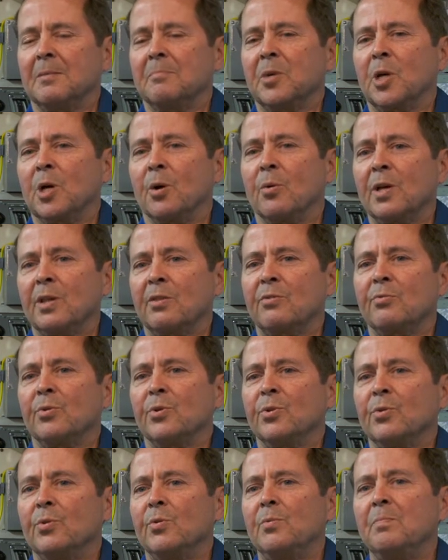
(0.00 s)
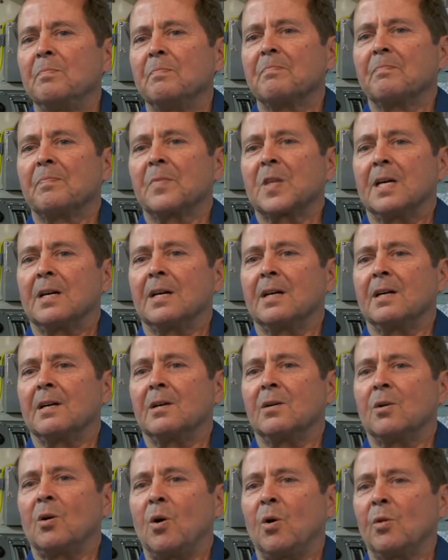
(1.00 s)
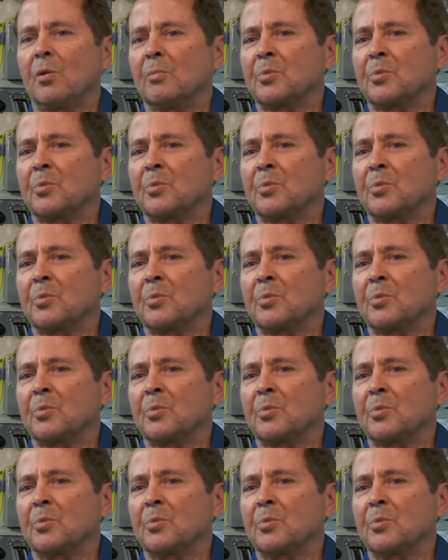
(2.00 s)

going through all the